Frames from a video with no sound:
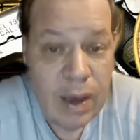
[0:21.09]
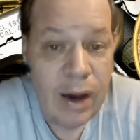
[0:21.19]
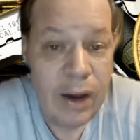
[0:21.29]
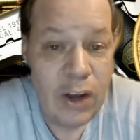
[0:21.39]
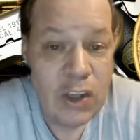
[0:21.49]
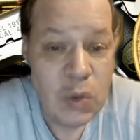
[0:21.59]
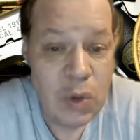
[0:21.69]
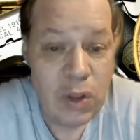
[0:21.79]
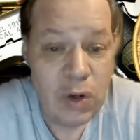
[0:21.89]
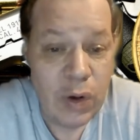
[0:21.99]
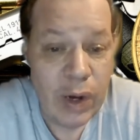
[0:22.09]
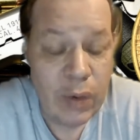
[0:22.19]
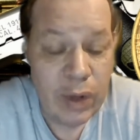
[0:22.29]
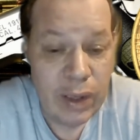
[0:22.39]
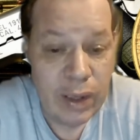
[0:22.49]
I also want to throw
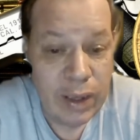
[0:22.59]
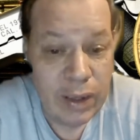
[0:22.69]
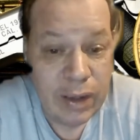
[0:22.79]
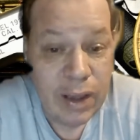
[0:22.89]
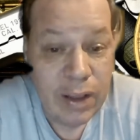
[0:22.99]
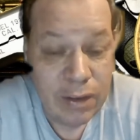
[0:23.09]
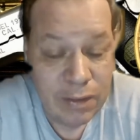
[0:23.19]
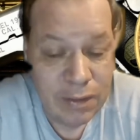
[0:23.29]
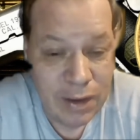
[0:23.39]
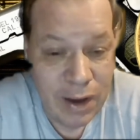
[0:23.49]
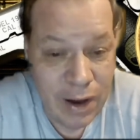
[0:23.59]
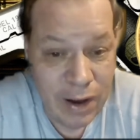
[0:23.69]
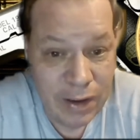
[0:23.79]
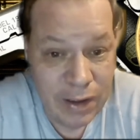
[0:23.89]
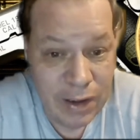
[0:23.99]
out a
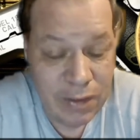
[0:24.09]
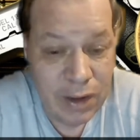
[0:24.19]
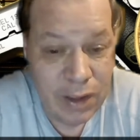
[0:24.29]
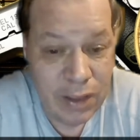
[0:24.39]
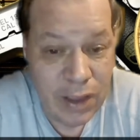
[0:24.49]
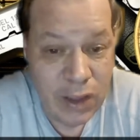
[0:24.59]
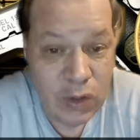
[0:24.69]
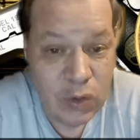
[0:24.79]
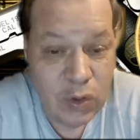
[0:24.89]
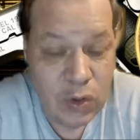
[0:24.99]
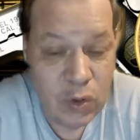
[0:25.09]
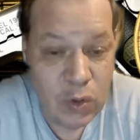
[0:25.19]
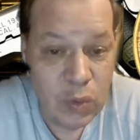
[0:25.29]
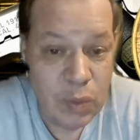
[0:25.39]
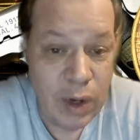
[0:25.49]
thank you
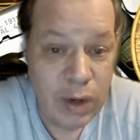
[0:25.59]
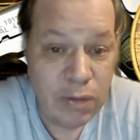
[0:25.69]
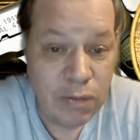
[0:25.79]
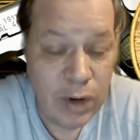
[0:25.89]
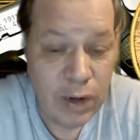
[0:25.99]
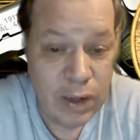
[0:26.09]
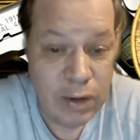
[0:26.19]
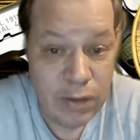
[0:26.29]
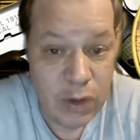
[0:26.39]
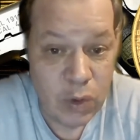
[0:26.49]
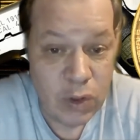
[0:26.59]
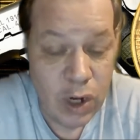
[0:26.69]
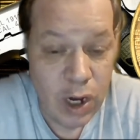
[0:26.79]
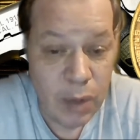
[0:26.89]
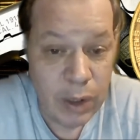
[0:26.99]
to my friend and viewer,
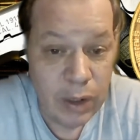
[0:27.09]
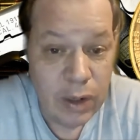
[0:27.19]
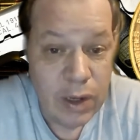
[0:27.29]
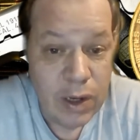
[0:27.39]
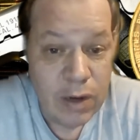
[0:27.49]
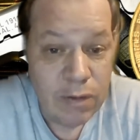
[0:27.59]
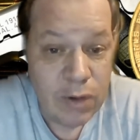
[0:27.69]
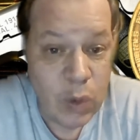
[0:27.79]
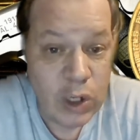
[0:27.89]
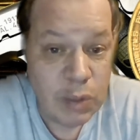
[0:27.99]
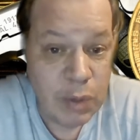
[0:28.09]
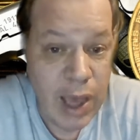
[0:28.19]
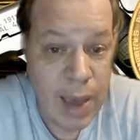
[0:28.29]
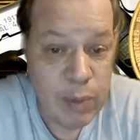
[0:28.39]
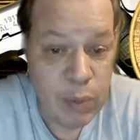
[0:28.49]
Tommy, for wishing me
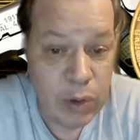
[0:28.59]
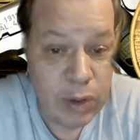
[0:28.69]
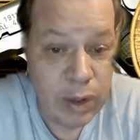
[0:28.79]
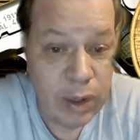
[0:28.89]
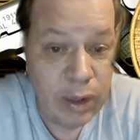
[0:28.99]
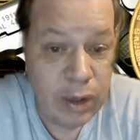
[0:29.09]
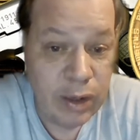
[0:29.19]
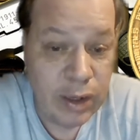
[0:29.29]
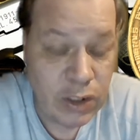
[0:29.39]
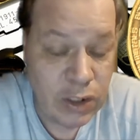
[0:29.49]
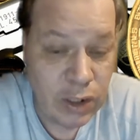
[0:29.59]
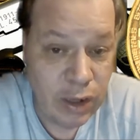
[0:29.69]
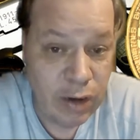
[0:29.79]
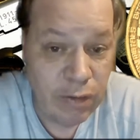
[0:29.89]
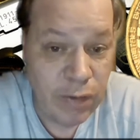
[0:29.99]
a happy birthday
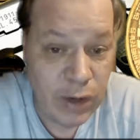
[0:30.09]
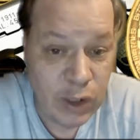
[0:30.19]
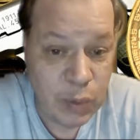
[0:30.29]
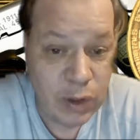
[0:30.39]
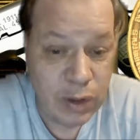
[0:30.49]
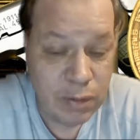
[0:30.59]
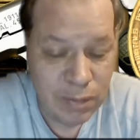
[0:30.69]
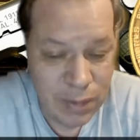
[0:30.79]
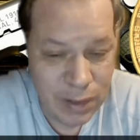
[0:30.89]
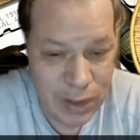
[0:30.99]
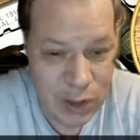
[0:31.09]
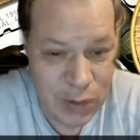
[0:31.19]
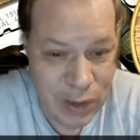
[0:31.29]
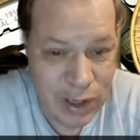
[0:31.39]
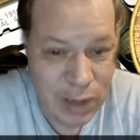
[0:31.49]
yesterday on Facebook. Thank
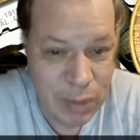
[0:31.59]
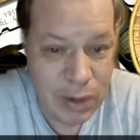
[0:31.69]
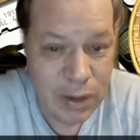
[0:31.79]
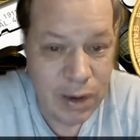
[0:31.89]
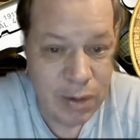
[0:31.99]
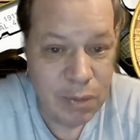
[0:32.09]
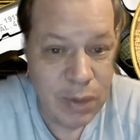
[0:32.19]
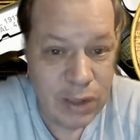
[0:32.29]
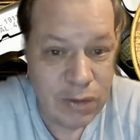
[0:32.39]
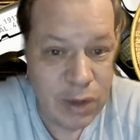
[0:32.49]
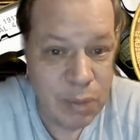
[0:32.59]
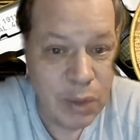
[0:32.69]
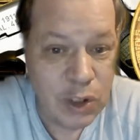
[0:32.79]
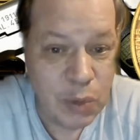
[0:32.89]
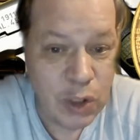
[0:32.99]
you for that, Tommy. That's very
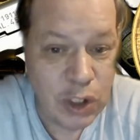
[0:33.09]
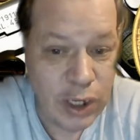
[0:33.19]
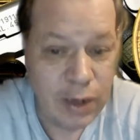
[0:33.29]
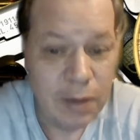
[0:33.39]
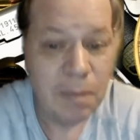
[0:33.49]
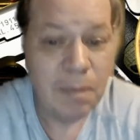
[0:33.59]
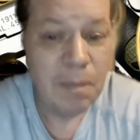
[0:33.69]
much appreciated.